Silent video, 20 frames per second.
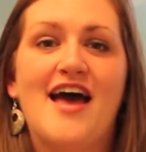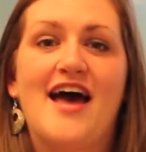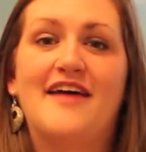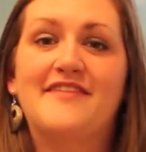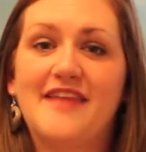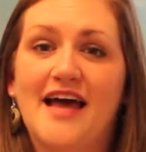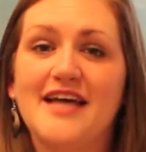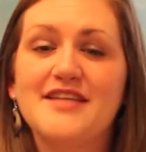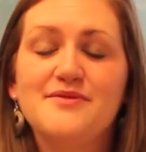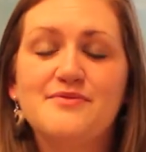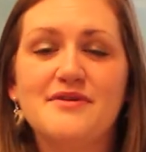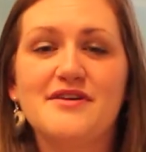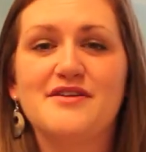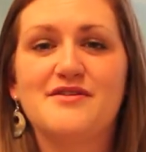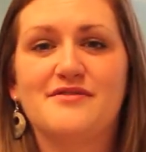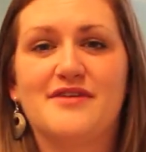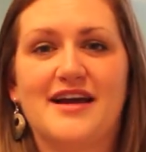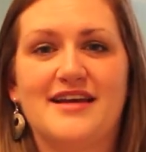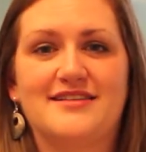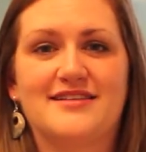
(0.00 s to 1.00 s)
and that's where
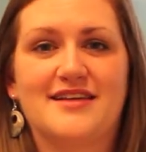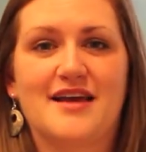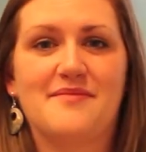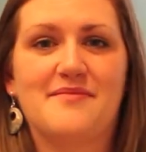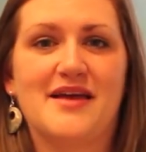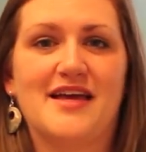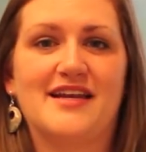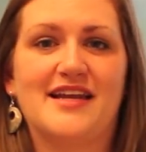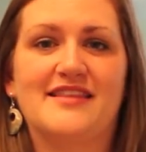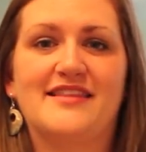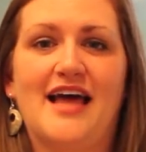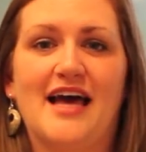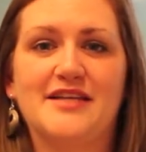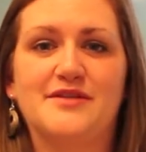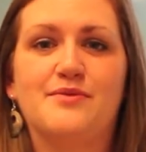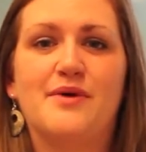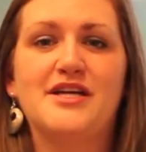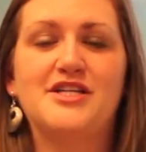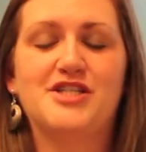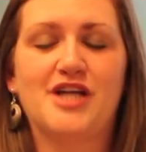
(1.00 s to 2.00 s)
you guys come in, and
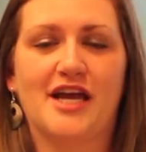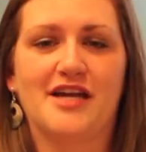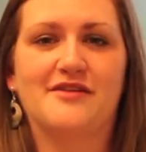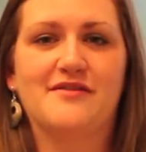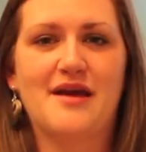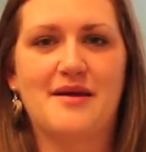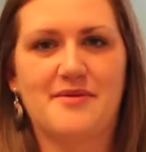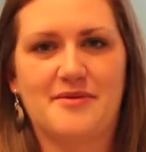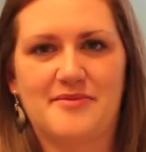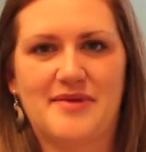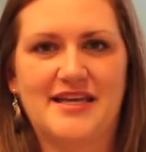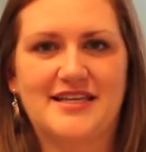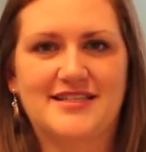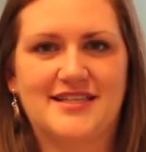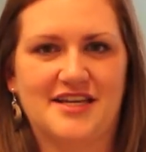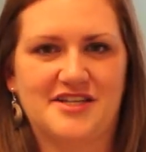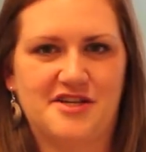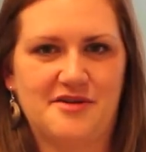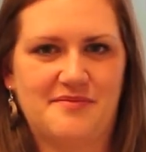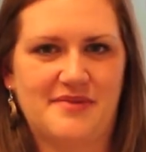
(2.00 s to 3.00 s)
that's why Shinerama makes
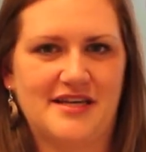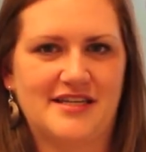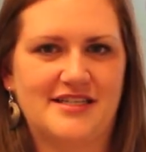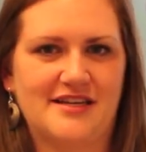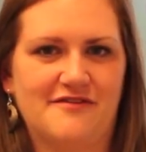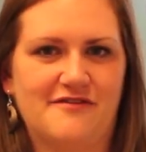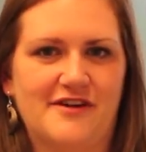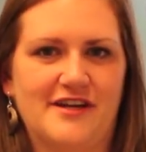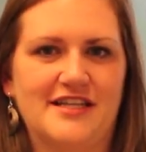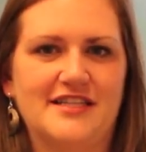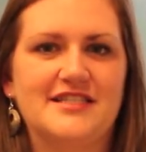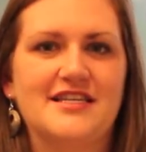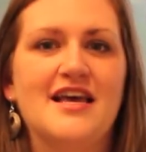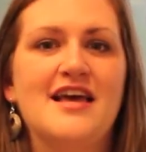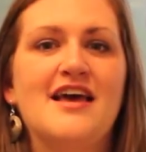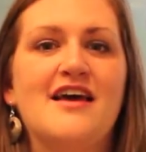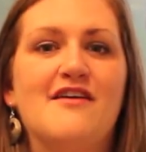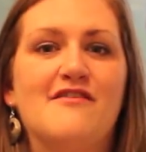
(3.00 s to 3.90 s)
such a big difference